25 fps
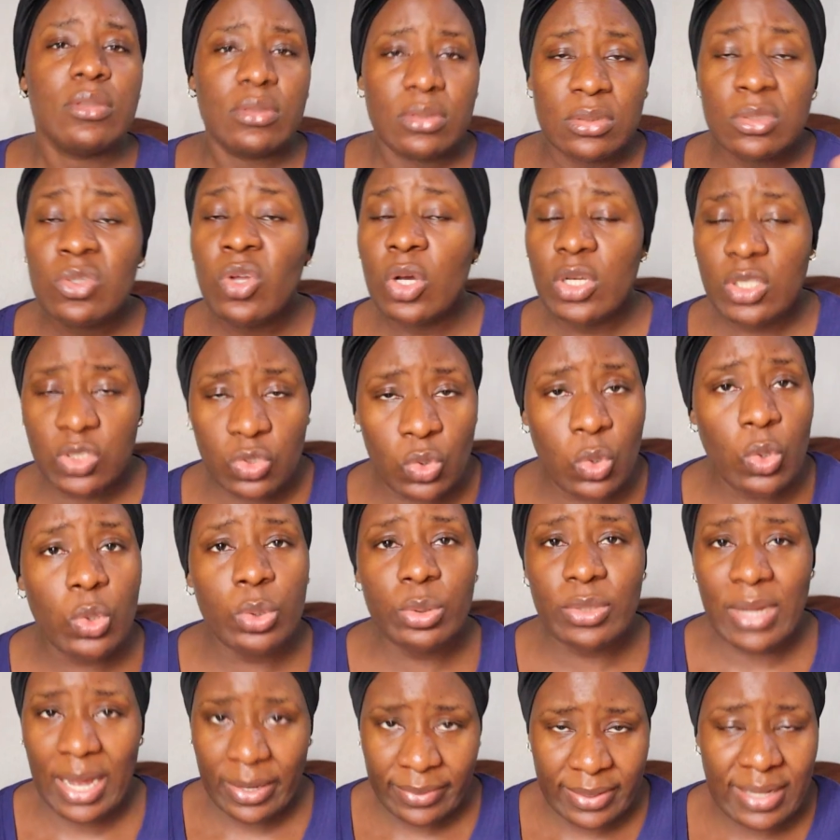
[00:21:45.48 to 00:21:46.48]
No, it's
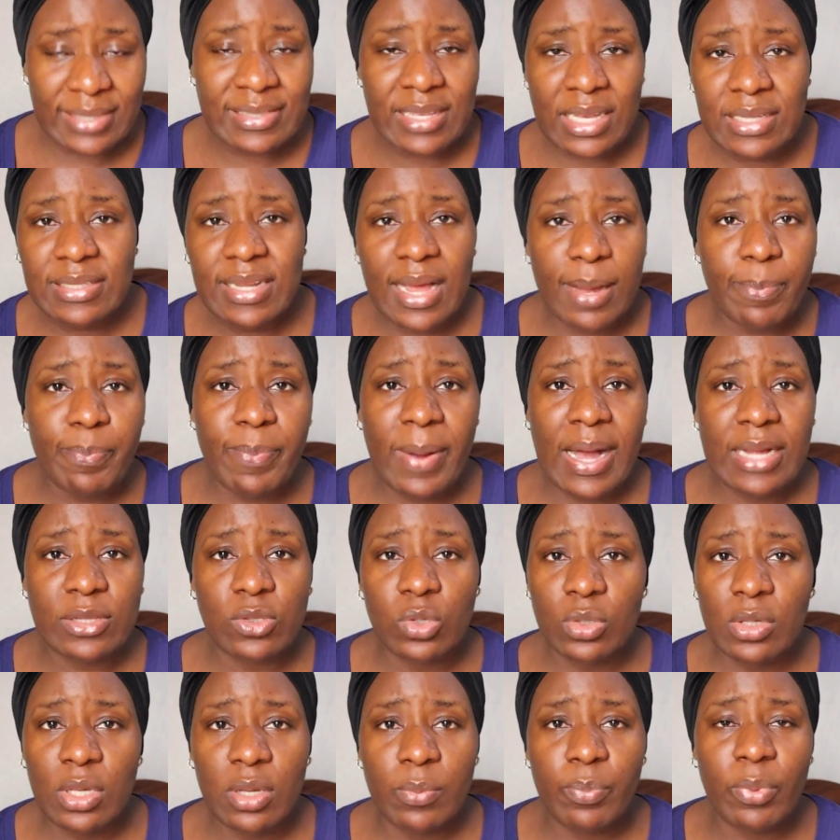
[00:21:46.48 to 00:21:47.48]
good. I understand that
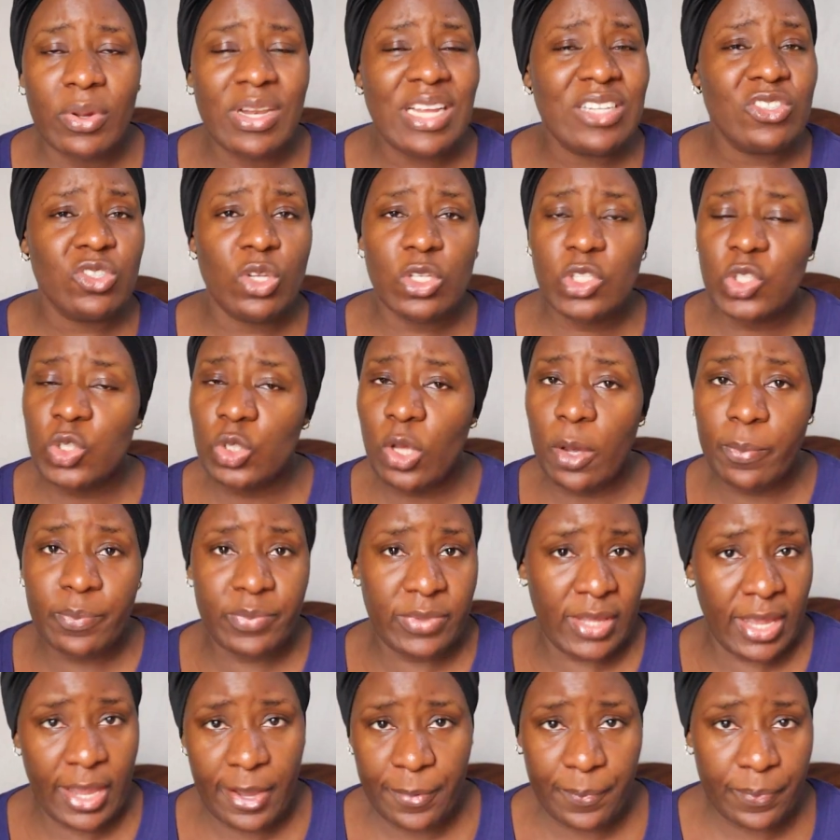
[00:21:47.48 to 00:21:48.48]
part, okay? But let's not
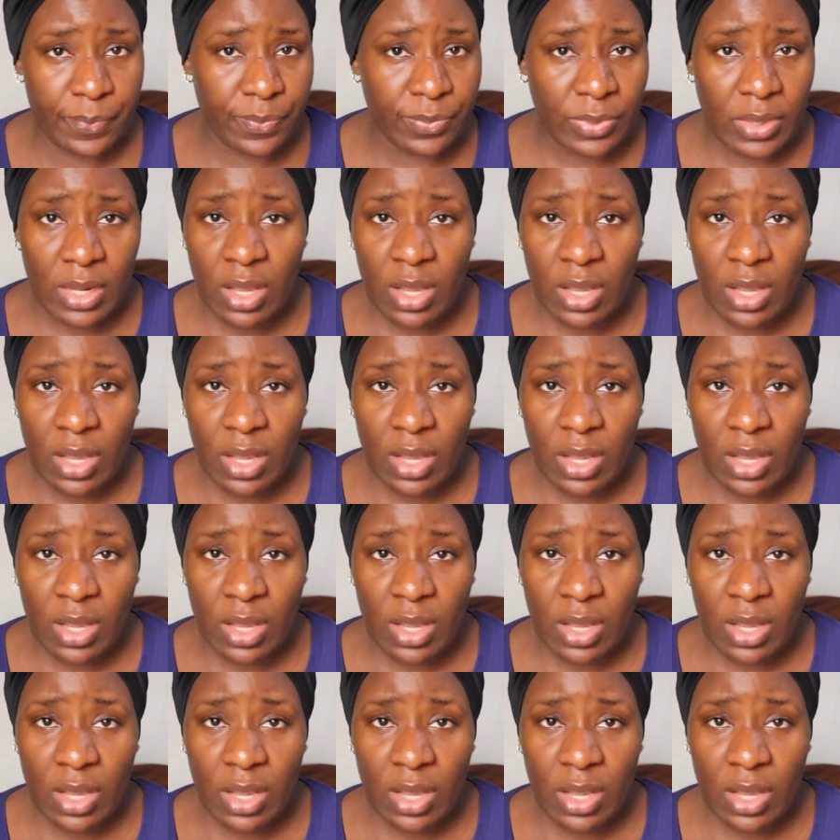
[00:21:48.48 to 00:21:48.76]
stop there.